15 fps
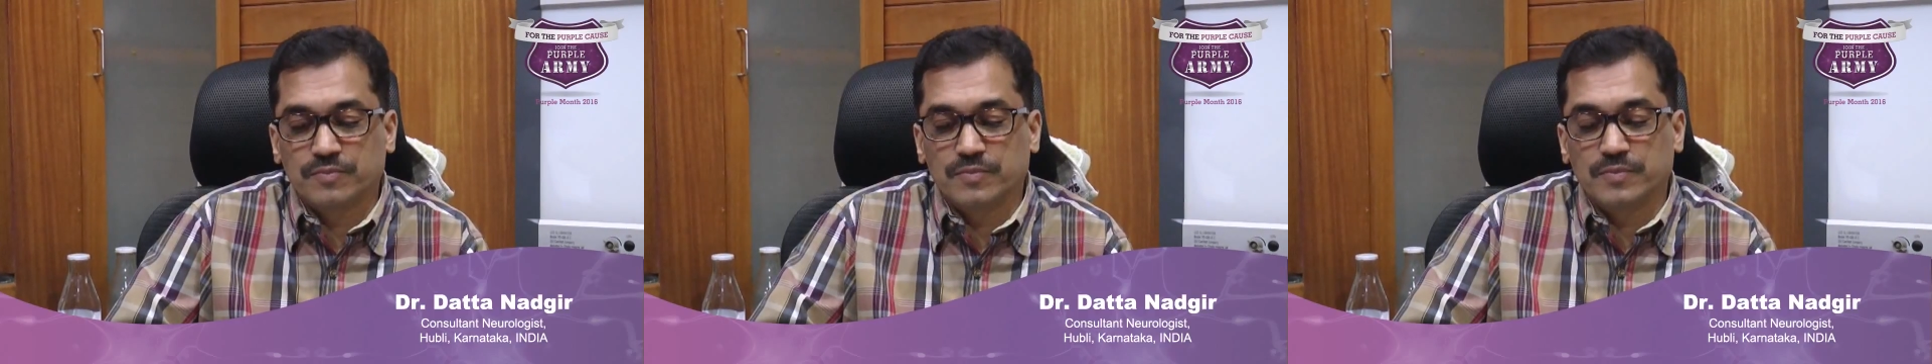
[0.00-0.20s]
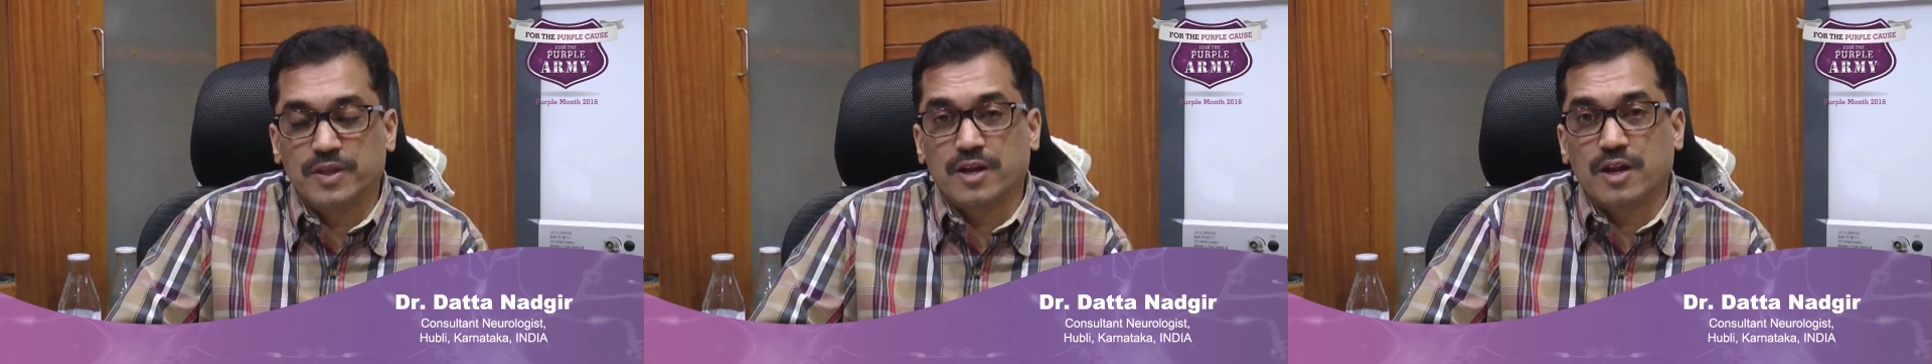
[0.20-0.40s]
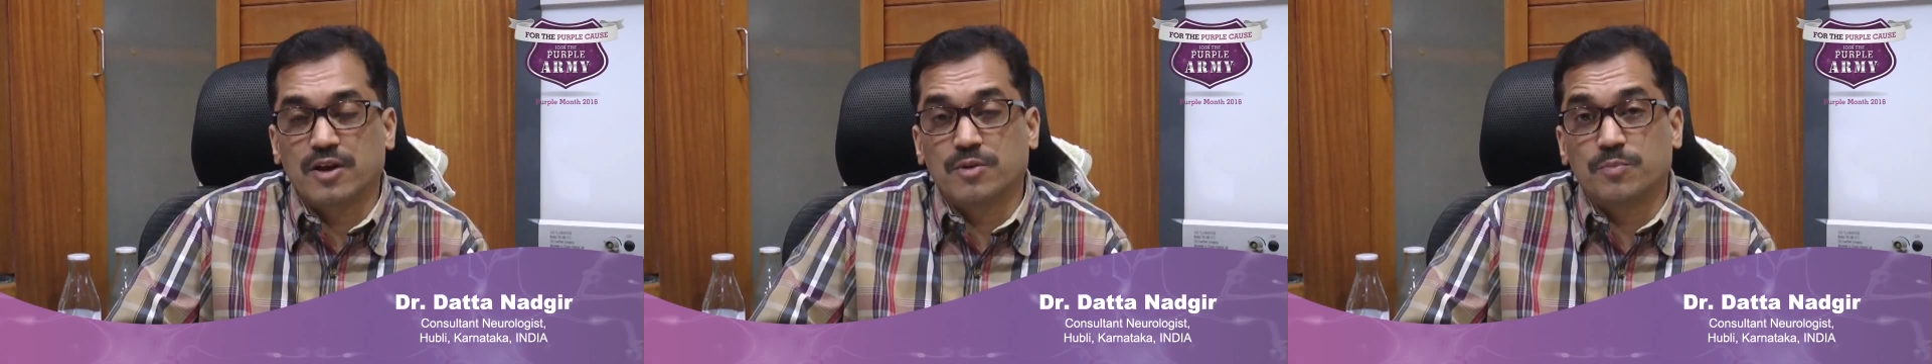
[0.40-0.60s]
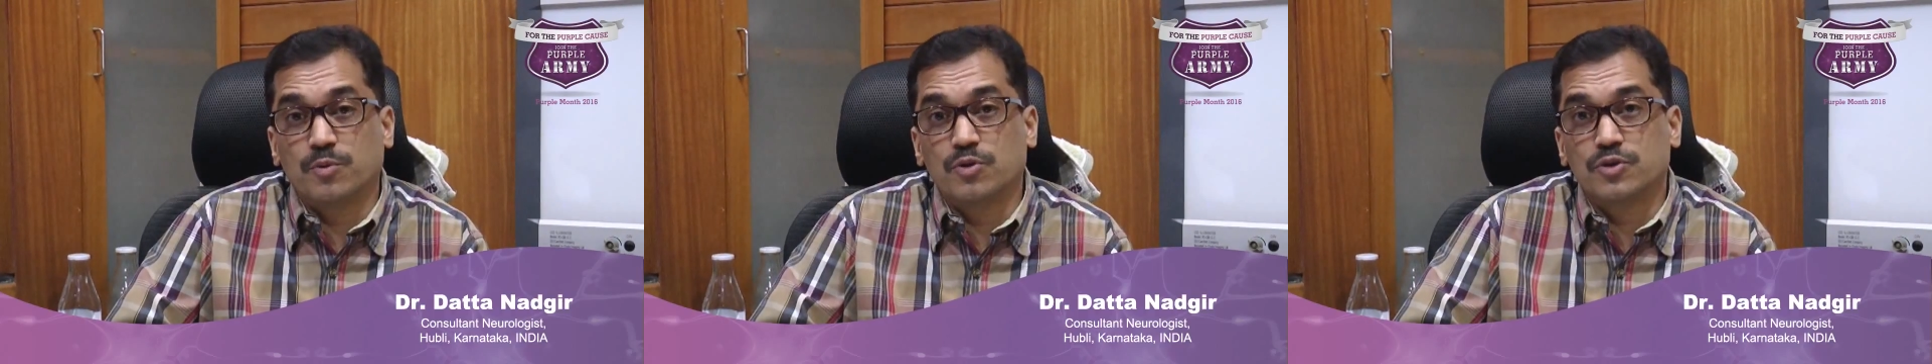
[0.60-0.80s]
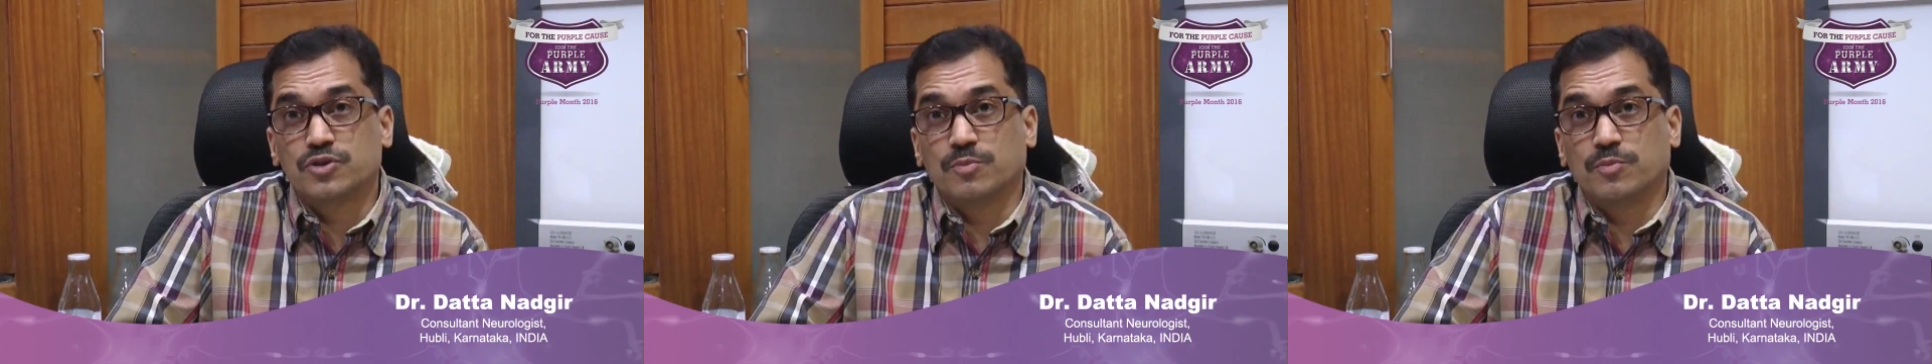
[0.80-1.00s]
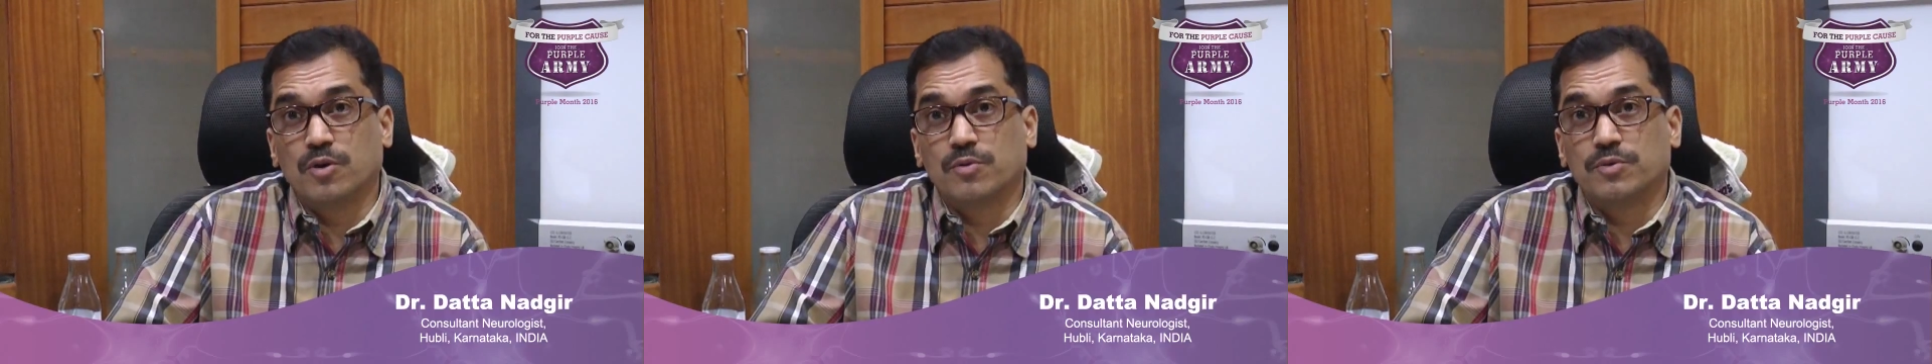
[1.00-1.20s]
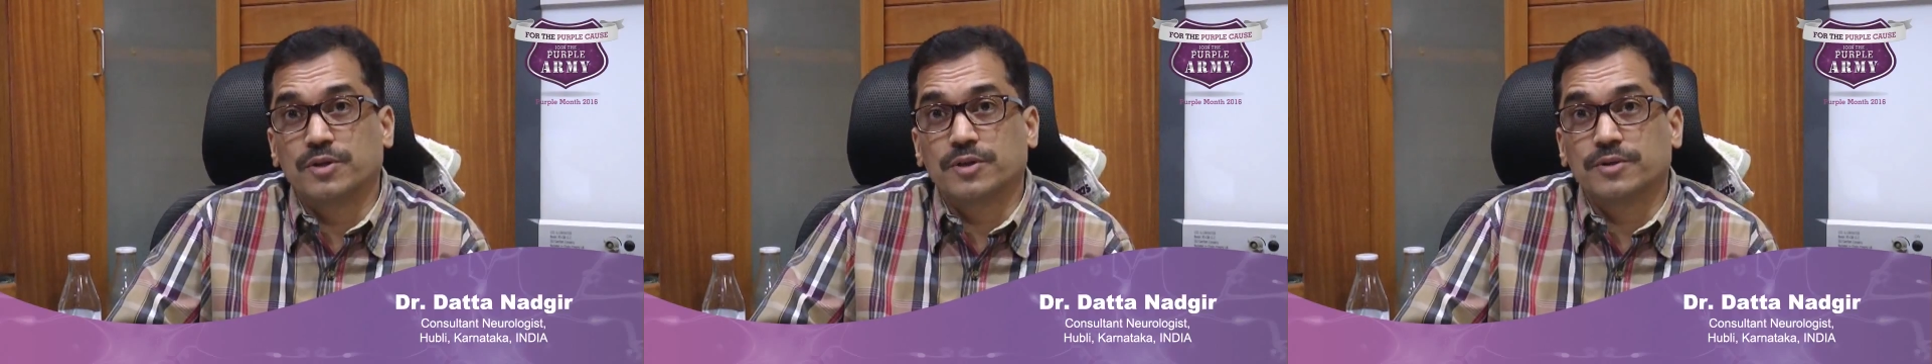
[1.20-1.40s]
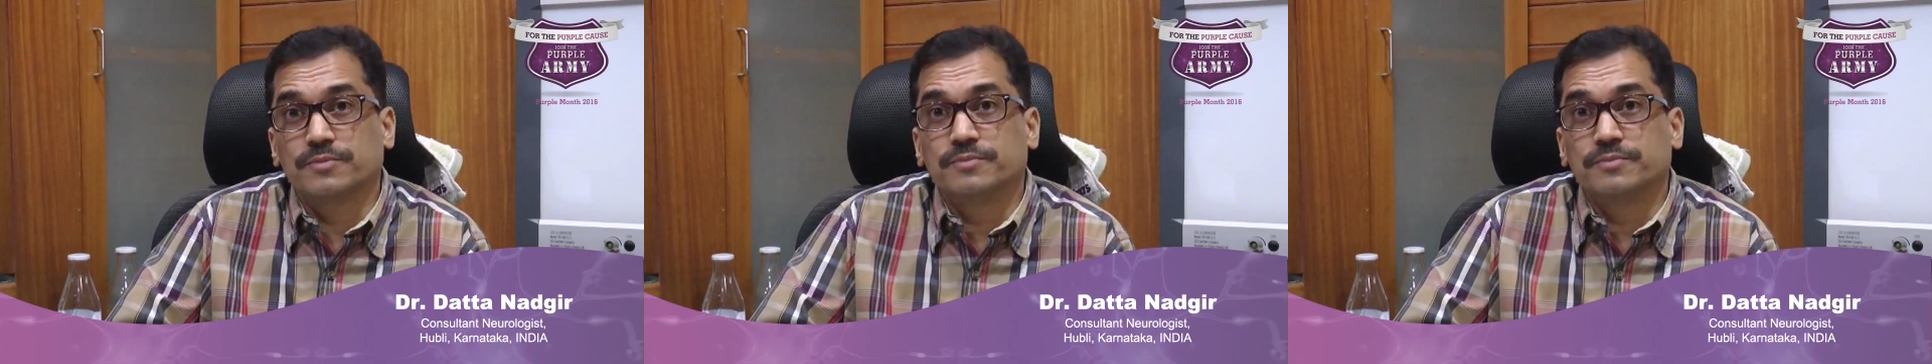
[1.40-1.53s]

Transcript: there are reports about